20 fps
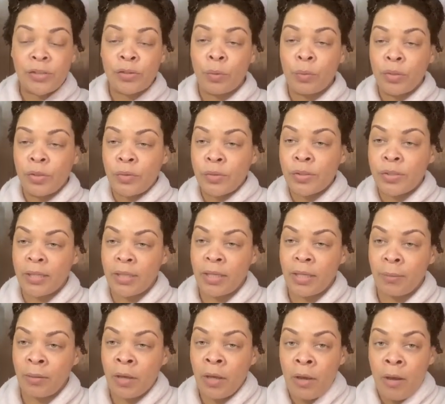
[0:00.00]
So when you
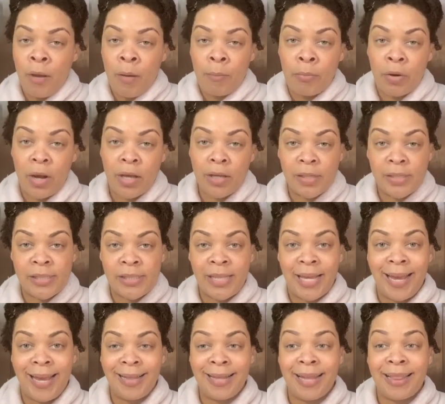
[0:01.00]
see products
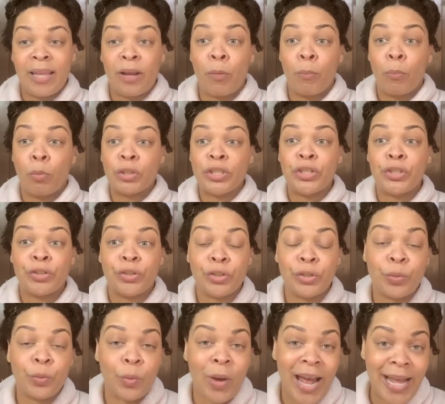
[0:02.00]
saying that they're
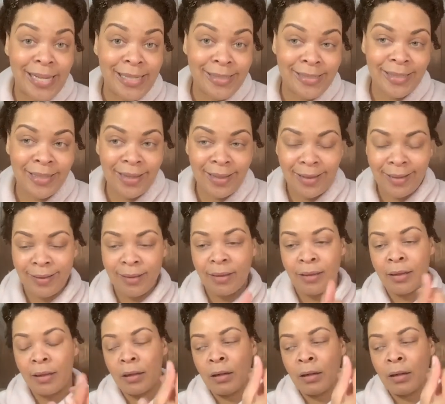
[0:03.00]
moisturizing,